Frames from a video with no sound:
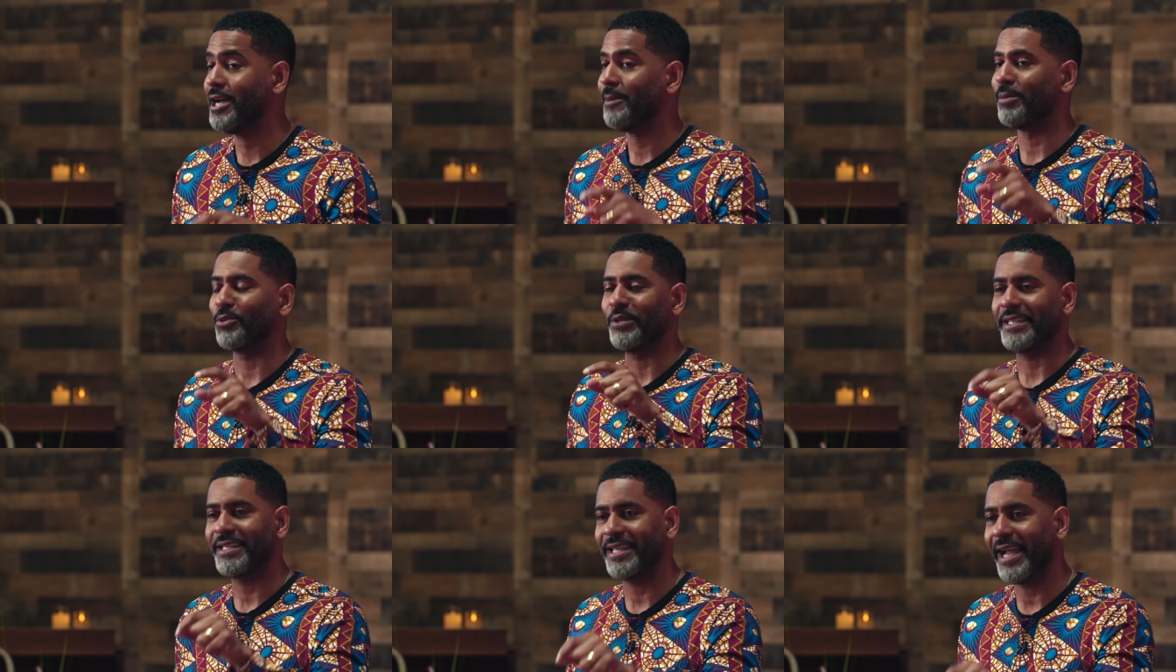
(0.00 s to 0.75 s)
but we
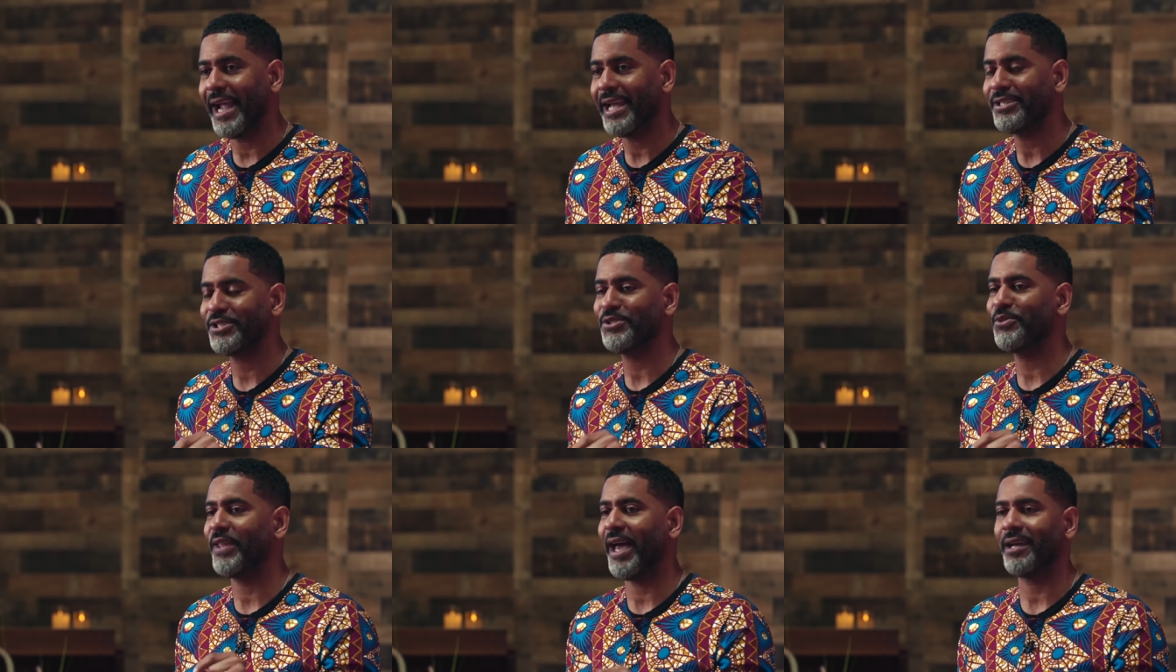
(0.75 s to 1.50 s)
can't
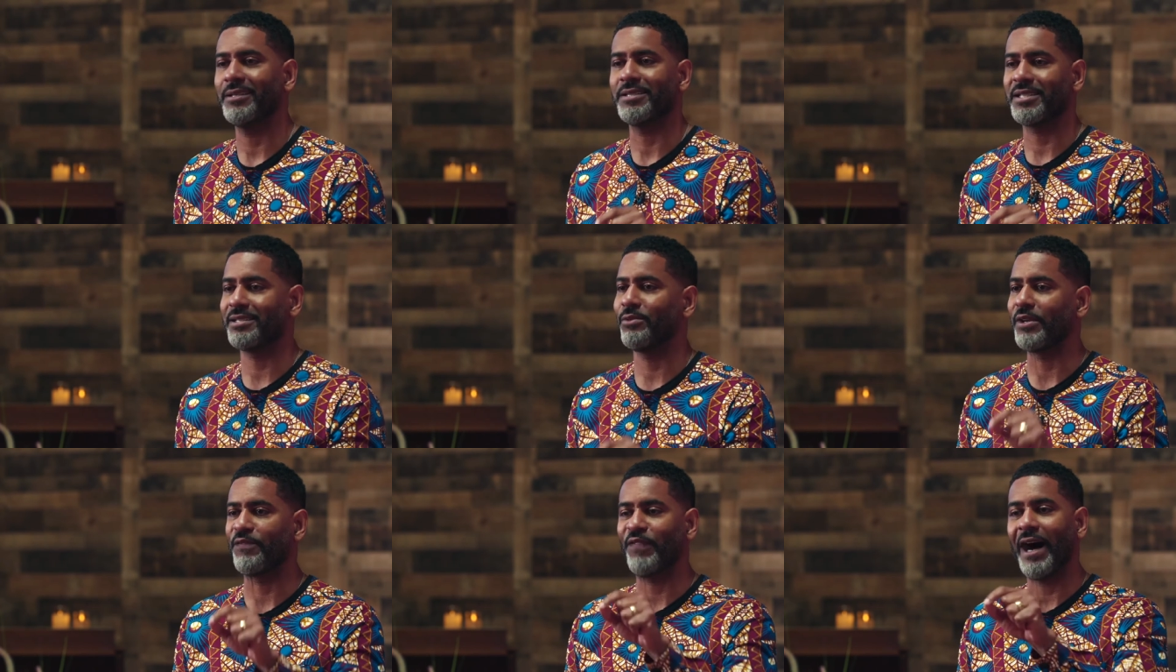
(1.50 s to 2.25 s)
do that until
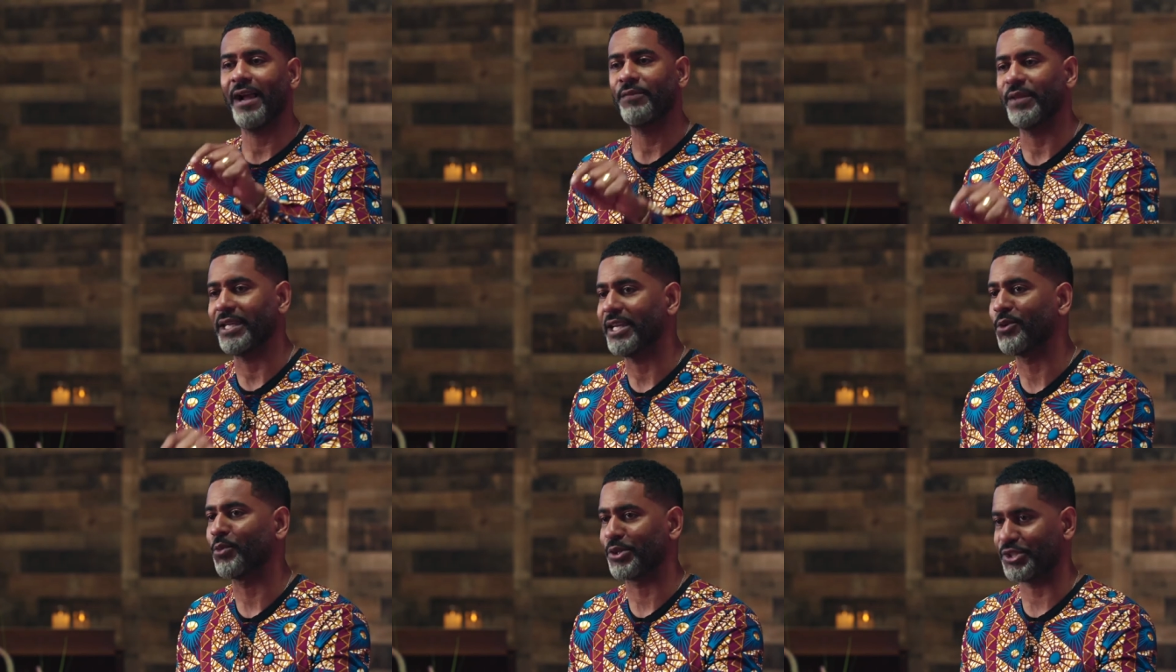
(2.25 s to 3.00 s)
we find the
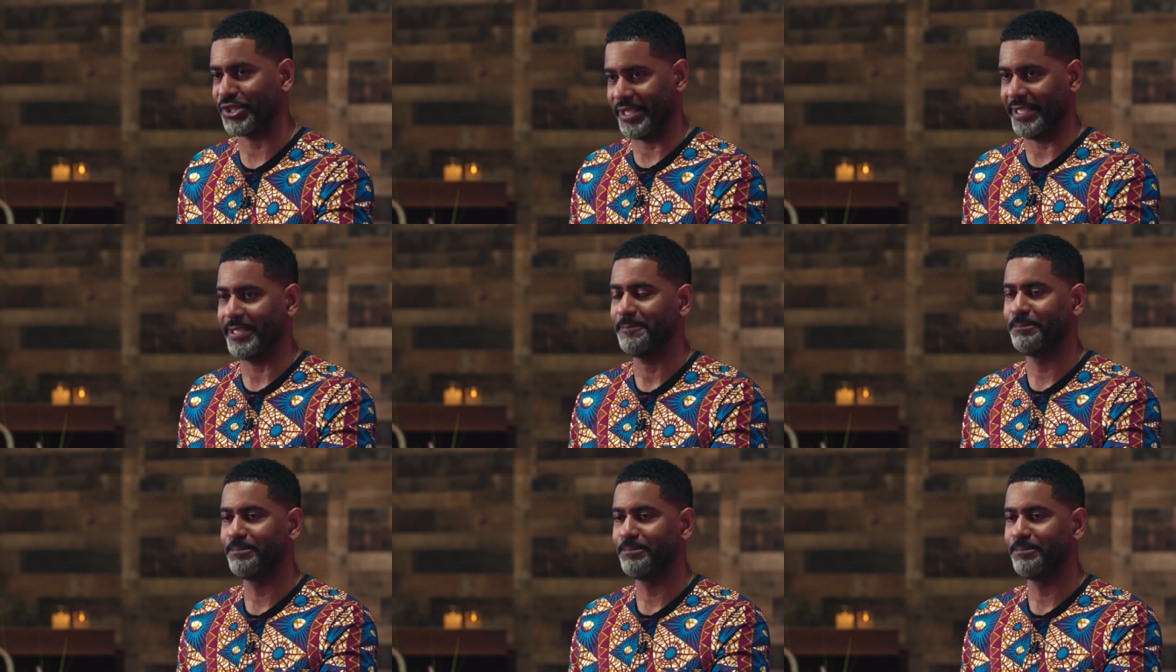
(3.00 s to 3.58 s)
inward sea,